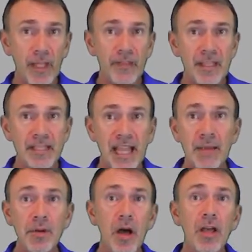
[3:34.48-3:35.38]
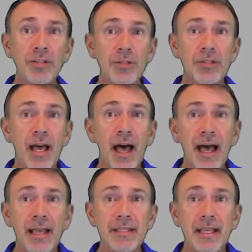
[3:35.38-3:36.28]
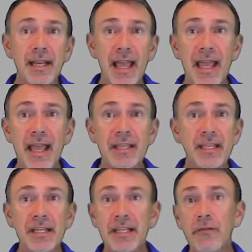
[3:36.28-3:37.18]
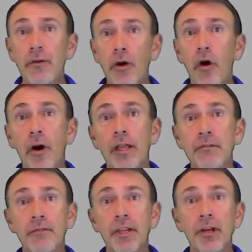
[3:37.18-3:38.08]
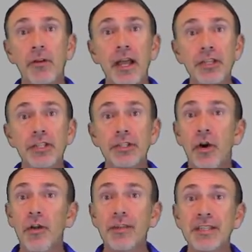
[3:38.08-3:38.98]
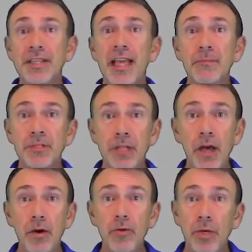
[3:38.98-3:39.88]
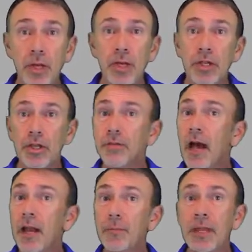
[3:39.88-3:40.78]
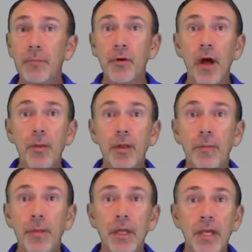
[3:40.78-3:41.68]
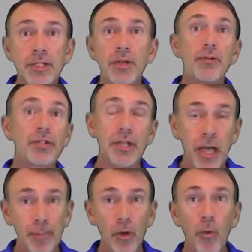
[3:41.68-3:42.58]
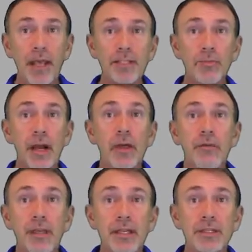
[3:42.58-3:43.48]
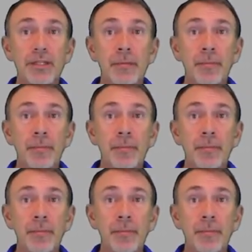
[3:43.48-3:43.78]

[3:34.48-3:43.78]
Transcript: the same nozzle size and heads in different arc configurations on the same zone, you've got a big problem. So there's a couple of ways around this.